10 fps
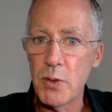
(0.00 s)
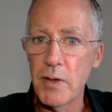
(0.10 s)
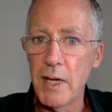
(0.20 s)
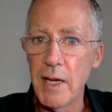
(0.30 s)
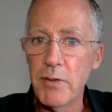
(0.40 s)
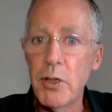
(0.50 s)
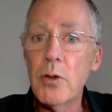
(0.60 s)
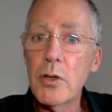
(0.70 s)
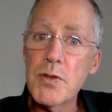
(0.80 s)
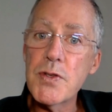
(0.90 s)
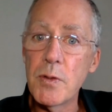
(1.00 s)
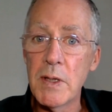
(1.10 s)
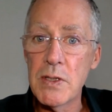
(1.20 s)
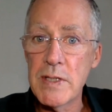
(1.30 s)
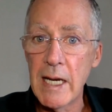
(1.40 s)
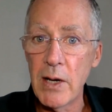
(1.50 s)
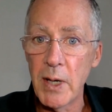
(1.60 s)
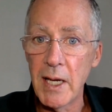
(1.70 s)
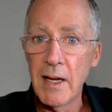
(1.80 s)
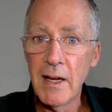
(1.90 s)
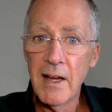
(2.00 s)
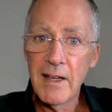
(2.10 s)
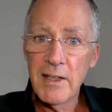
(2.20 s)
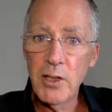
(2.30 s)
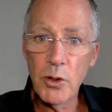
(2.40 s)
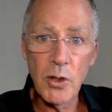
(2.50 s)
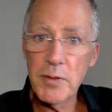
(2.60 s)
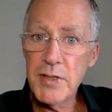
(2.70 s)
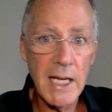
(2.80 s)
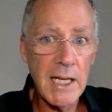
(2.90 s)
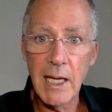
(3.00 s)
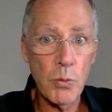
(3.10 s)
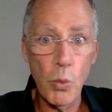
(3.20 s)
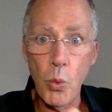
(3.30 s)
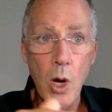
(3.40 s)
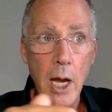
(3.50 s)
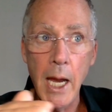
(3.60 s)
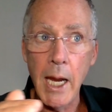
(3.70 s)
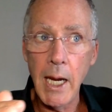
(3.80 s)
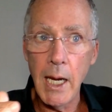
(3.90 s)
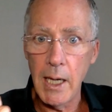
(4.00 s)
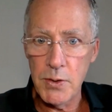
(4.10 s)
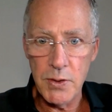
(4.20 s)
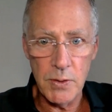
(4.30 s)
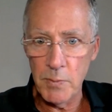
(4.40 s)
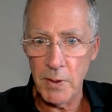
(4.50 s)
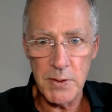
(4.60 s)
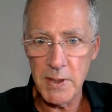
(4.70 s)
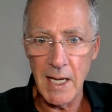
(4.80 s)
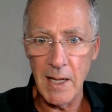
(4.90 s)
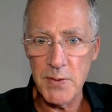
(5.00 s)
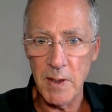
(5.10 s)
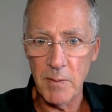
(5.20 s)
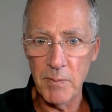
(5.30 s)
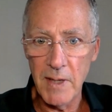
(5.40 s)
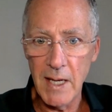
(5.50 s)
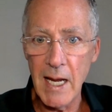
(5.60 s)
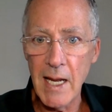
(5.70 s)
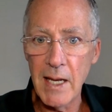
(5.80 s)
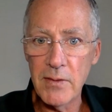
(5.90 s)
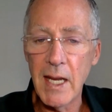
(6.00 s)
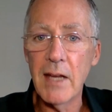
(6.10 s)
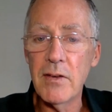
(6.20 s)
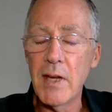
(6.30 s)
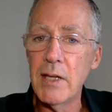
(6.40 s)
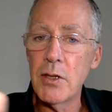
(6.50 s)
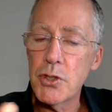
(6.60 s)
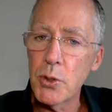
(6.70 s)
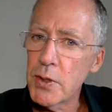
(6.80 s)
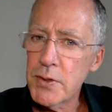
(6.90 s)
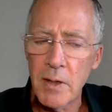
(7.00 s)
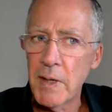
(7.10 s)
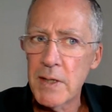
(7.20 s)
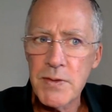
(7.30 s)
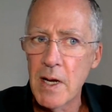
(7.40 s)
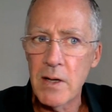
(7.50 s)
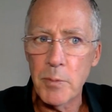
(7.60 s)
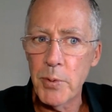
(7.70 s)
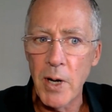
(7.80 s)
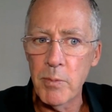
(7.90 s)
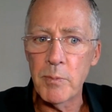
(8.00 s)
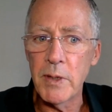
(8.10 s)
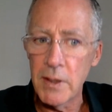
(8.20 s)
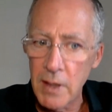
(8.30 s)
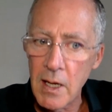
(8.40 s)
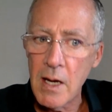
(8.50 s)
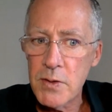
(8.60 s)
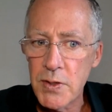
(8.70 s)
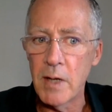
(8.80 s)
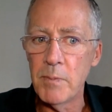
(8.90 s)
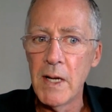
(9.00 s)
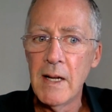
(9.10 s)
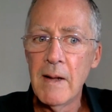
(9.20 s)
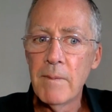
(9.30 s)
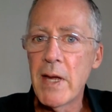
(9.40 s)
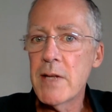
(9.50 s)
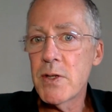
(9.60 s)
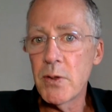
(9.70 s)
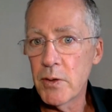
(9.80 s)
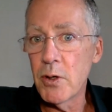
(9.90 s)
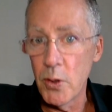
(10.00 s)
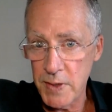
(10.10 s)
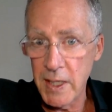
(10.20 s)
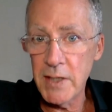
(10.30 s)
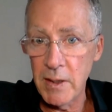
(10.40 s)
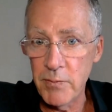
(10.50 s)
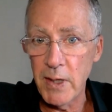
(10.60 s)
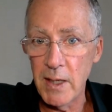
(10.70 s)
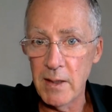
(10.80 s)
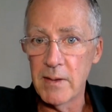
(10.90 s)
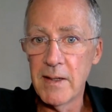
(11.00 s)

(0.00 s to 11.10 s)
If you're consuming dairy, you're going to take in way too much calcium. And in the short term, that's not a problem. But in the long term, that's going to cause kidney failure.